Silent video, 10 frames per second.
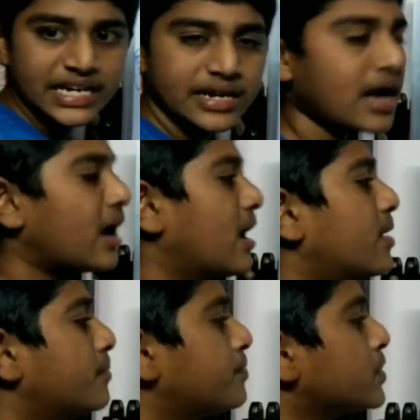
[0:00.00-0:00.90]
theta.
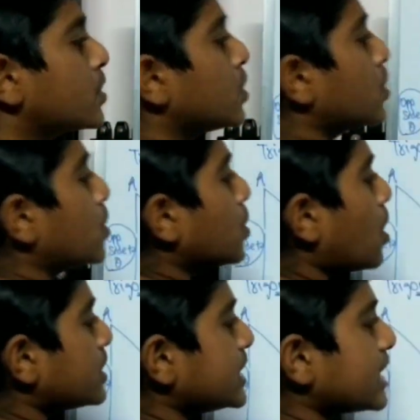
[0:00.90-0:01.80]

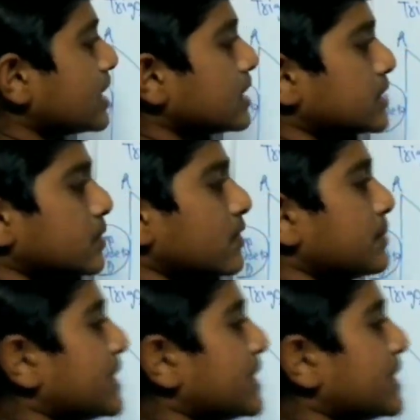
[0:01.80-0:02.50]
Cot theta will